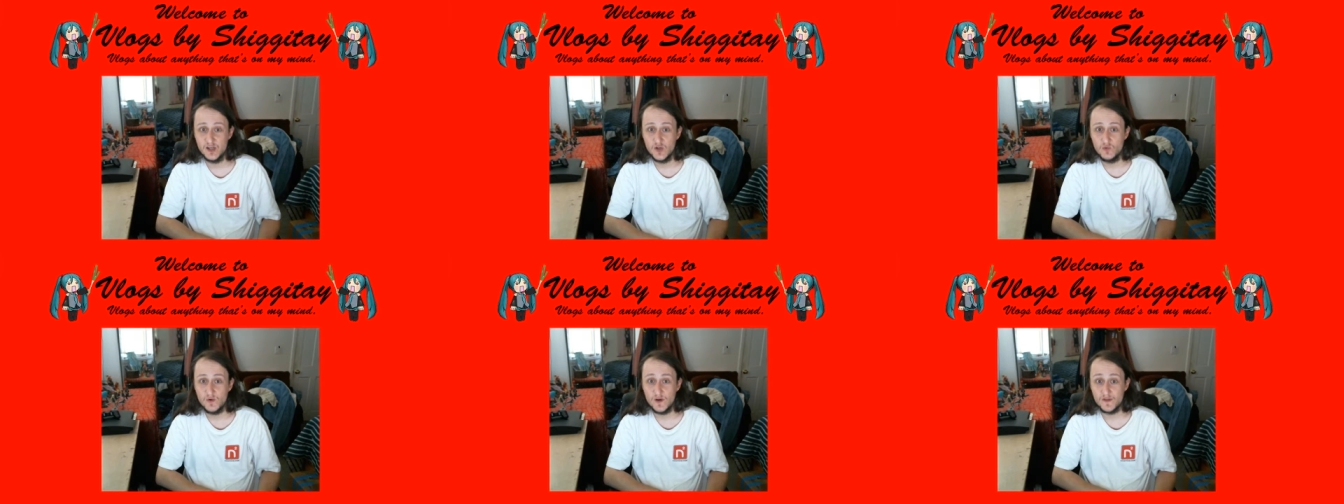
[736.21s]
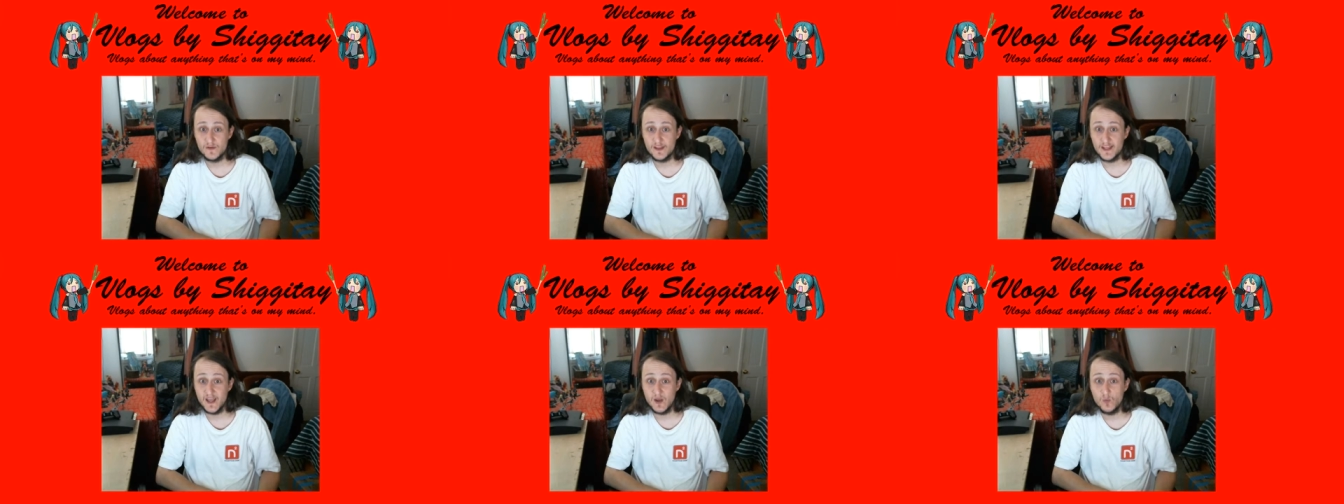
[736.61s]
whether they
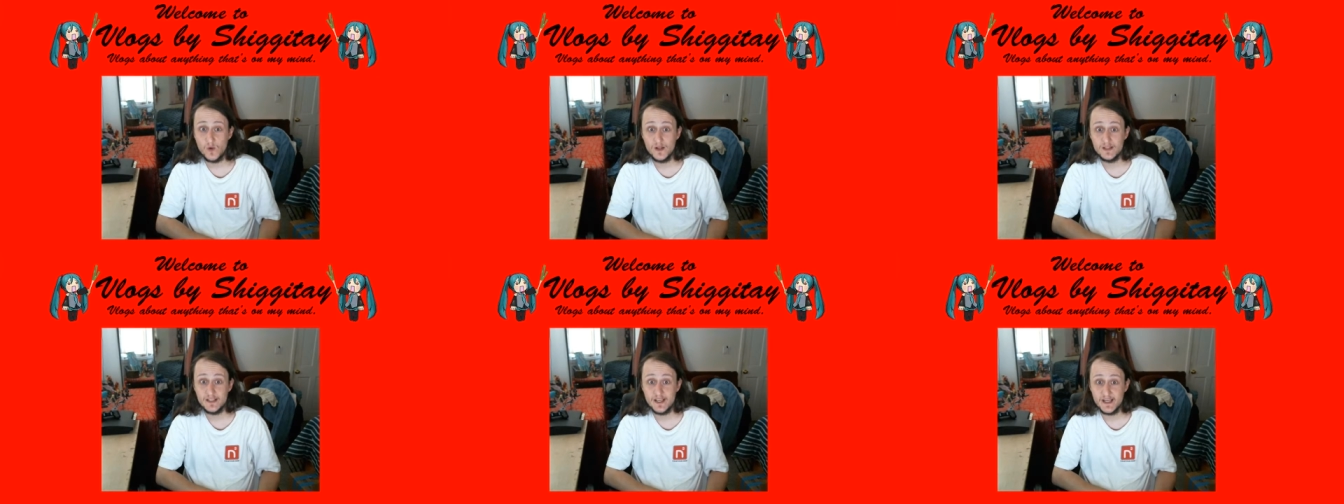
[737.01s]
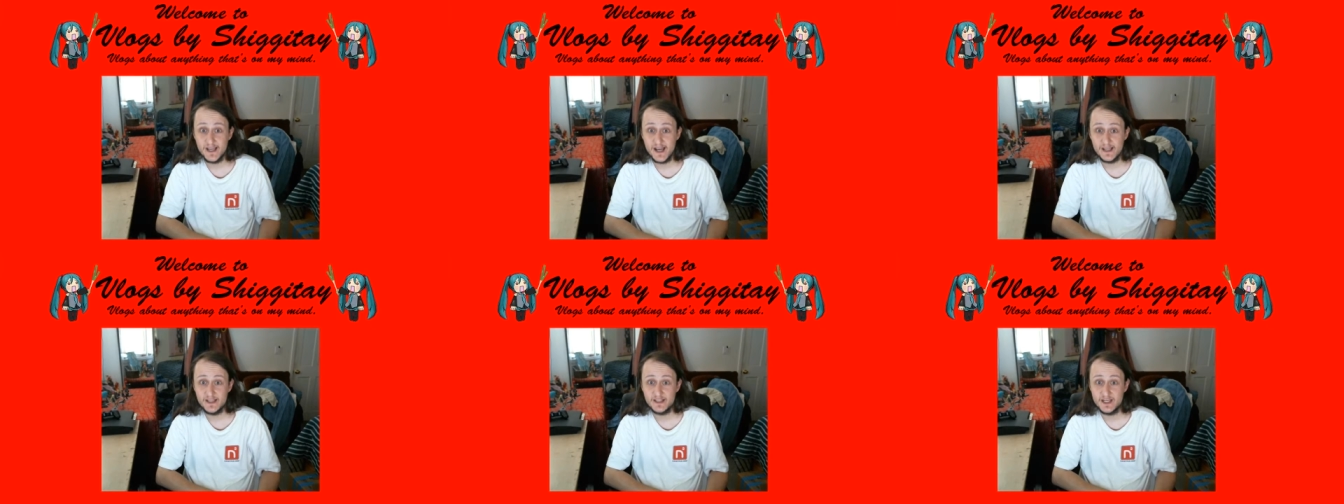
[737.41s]
get one ticket
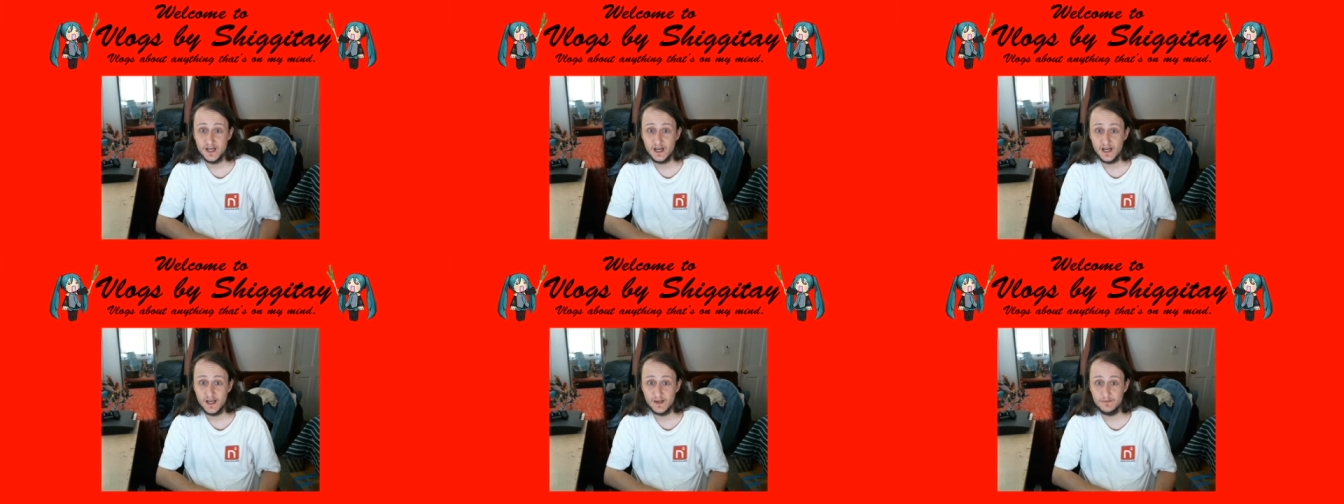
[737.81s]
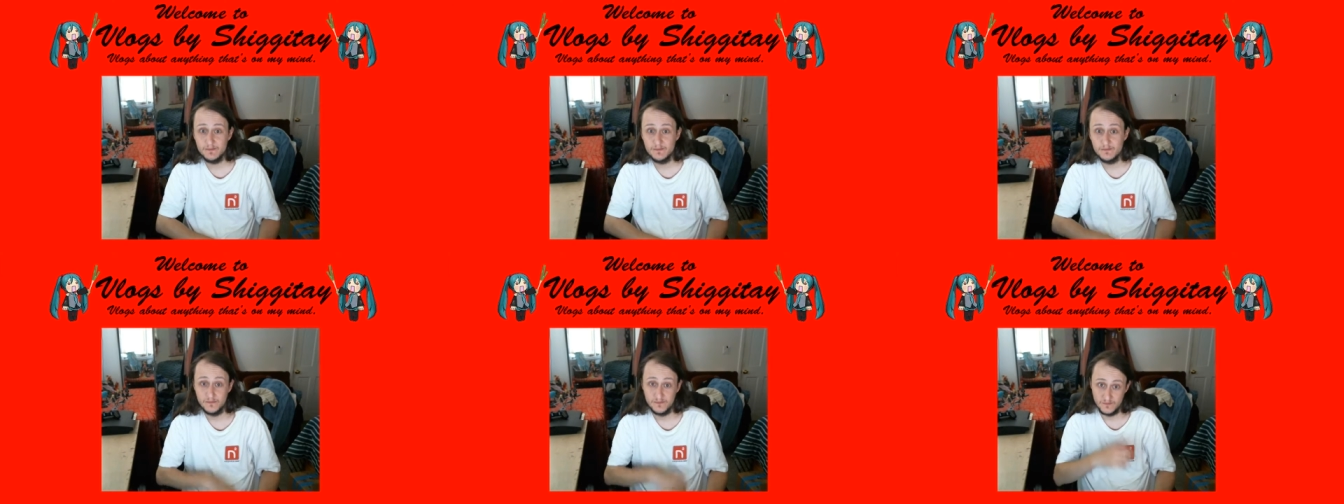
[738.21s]
at a time,
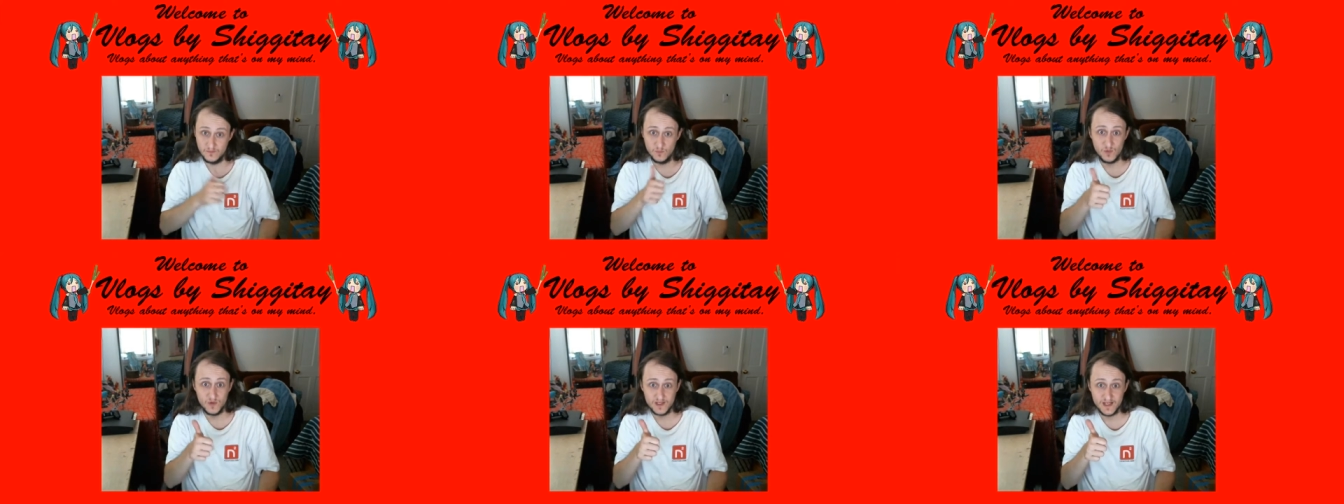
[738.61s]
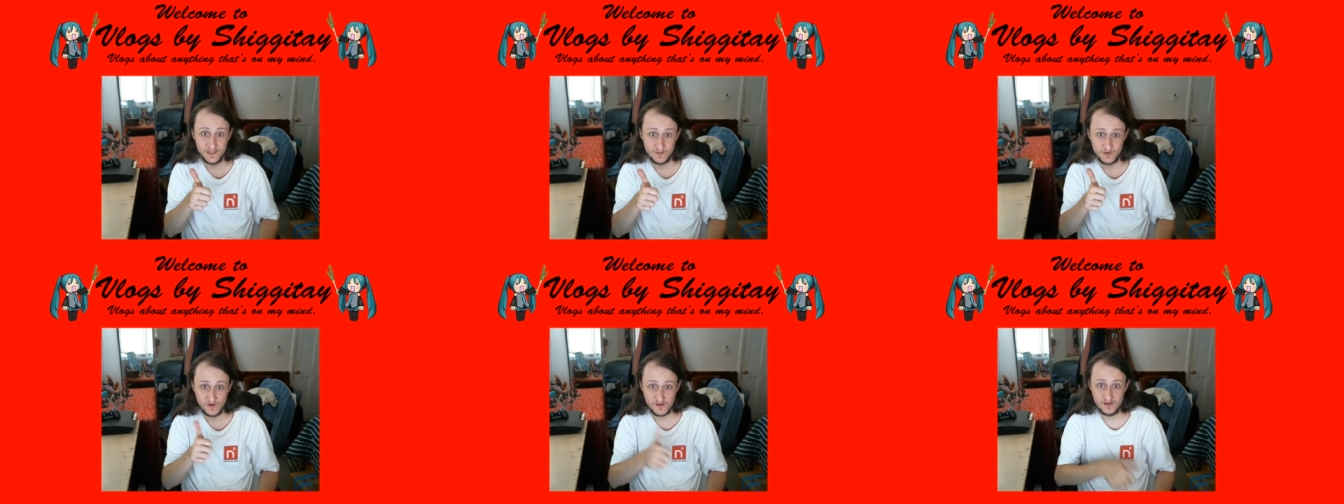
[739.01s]
one kind of
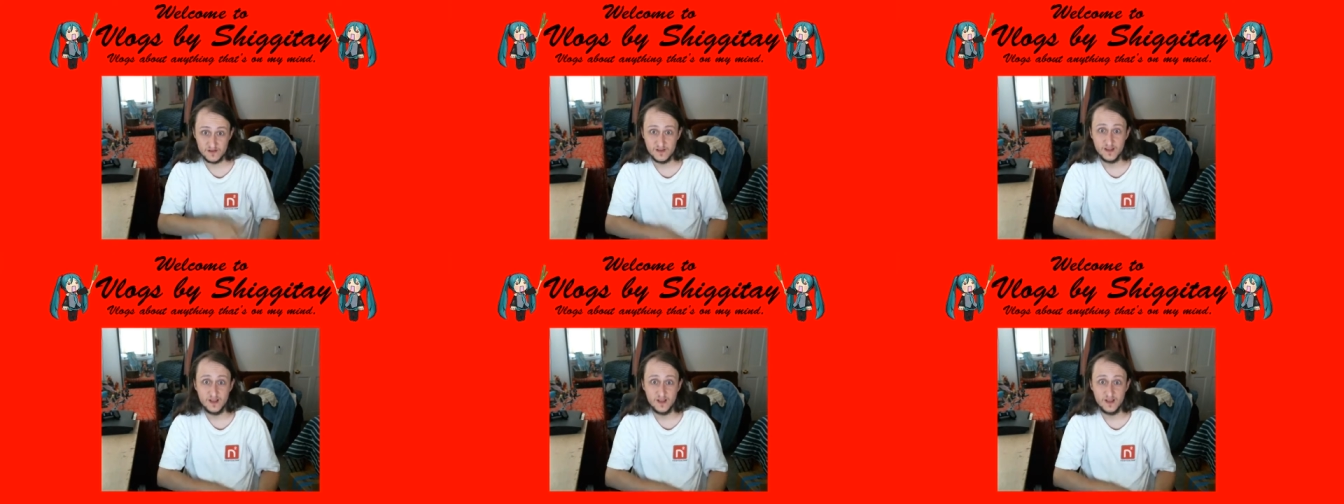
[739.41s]
person,